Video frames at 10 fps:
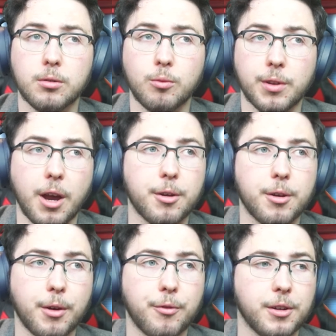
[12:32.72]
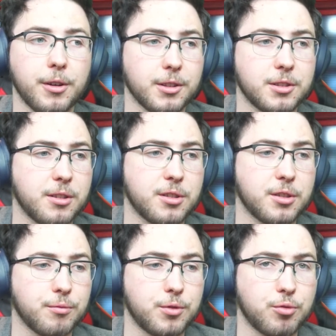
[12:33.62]
Without him, I feel a sense
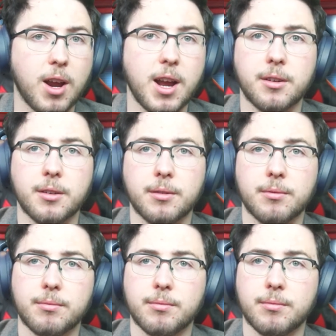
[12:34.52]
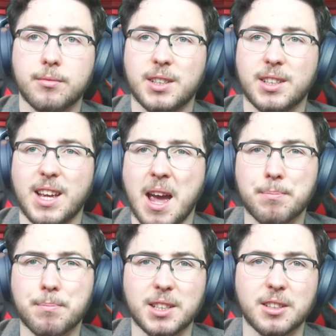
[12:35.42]
of dread,
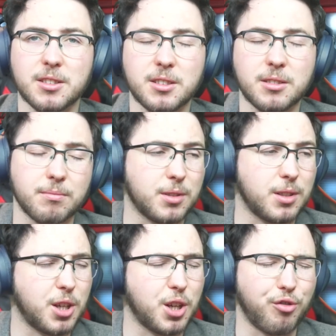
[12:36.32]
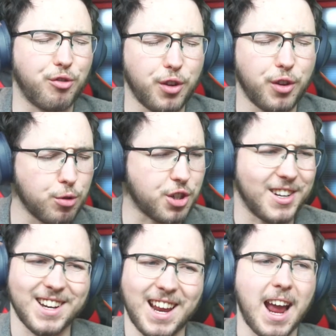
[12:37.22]
emptiness, and
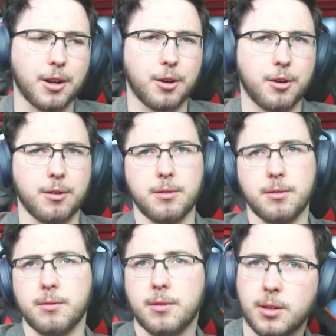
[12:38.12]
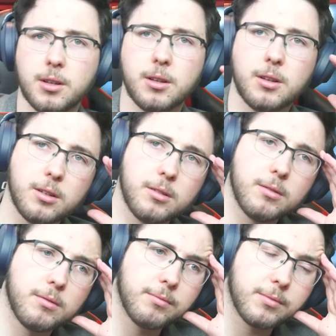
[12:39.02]
confusion and anger.
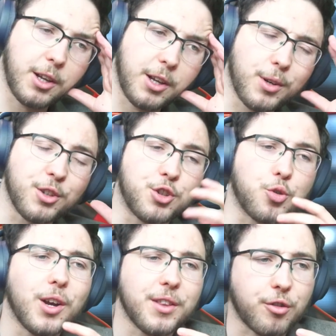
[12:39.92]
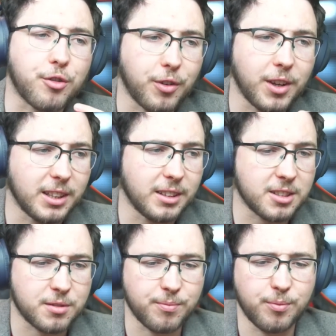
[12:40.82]
I don't enjoy this feeling,
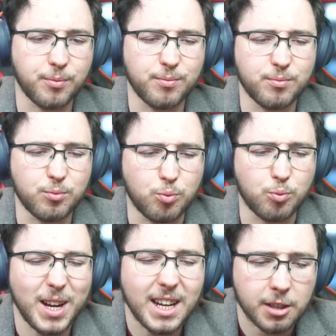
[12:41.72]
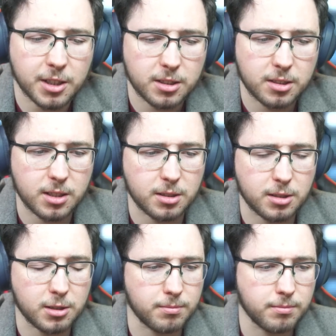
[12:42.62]
this weakness,
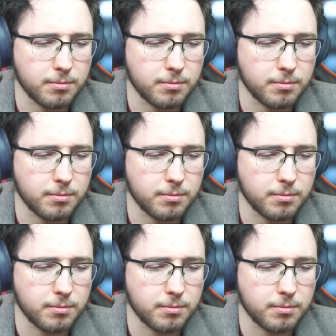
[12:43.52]
this